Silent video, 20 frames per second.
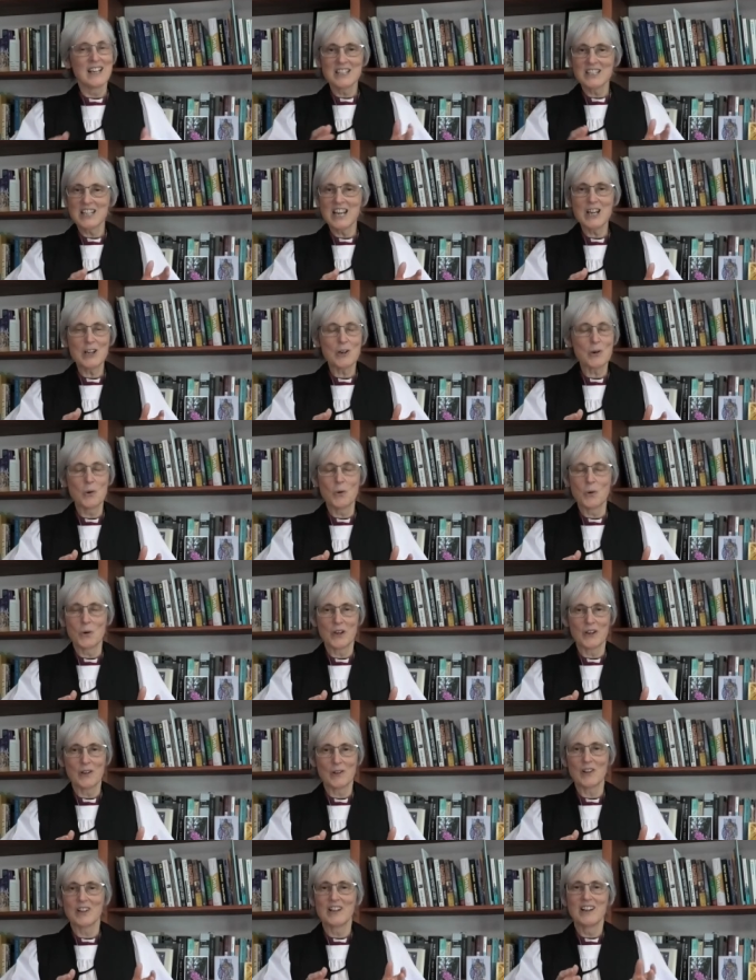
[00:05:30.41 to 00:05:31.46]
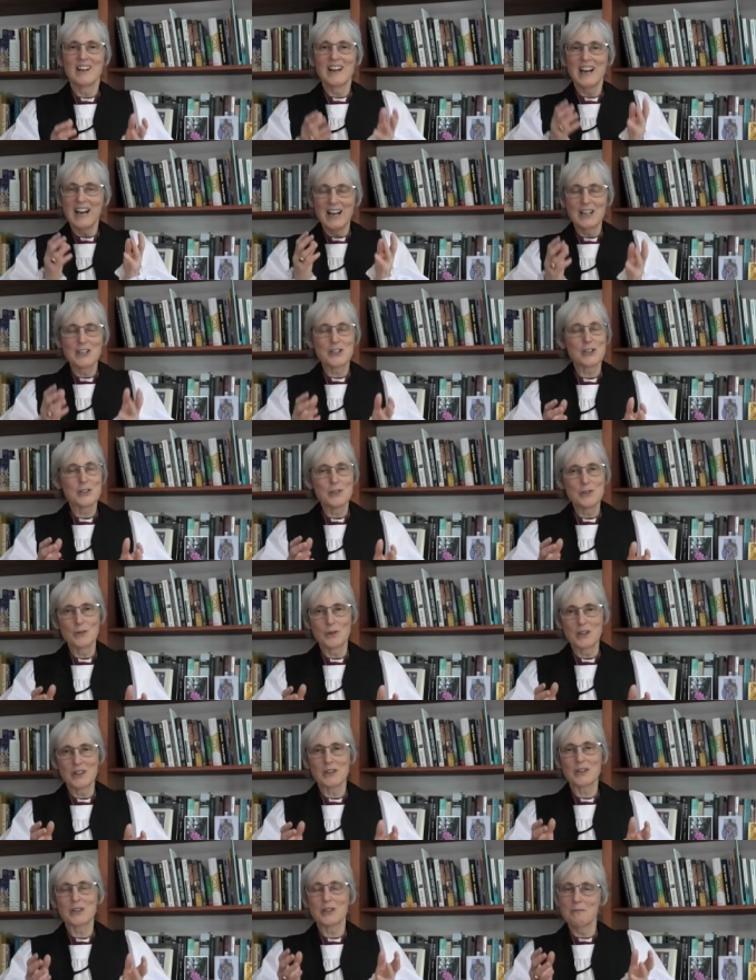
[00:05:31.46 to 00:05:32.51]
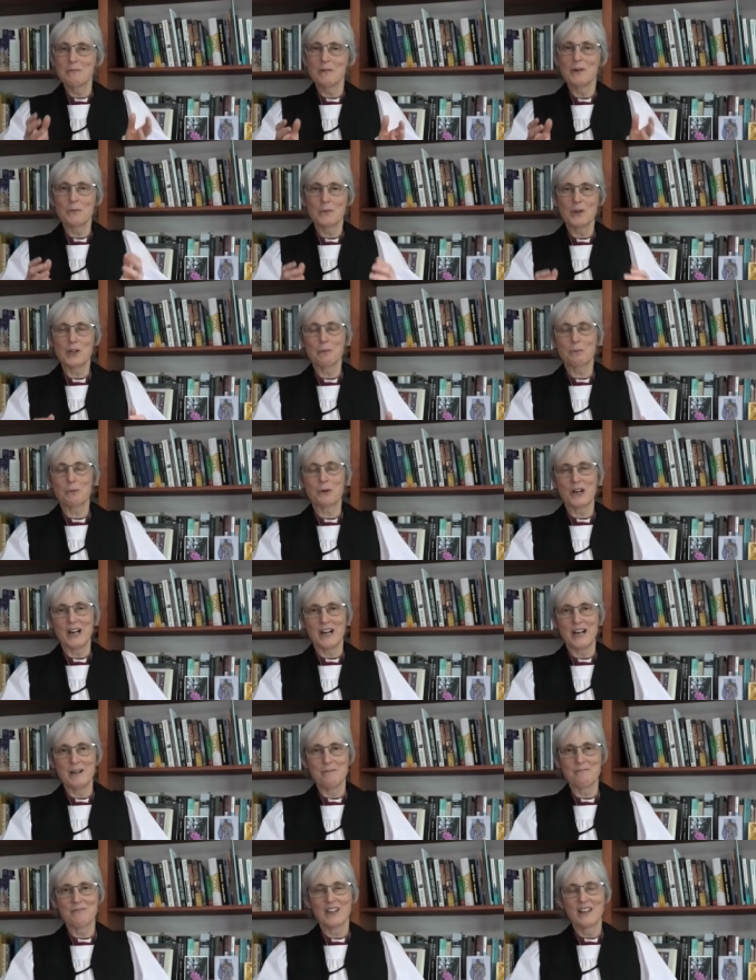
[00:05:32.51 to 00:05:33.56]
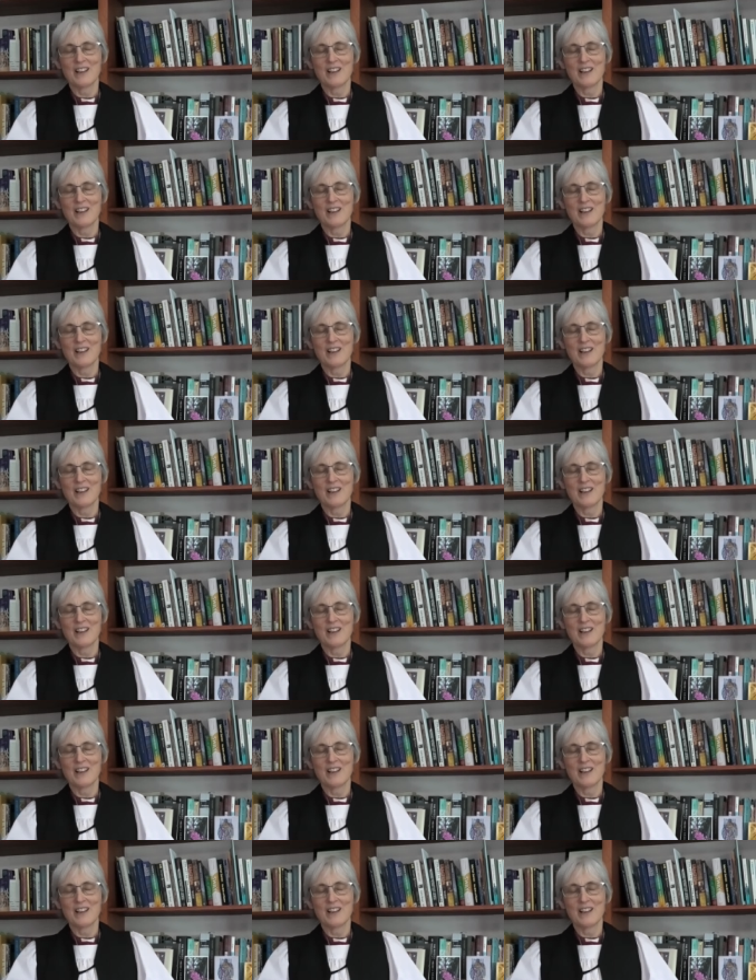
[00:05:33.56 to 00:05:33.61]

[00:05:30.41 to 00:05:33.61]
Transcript: take oil and anoint them with prayer.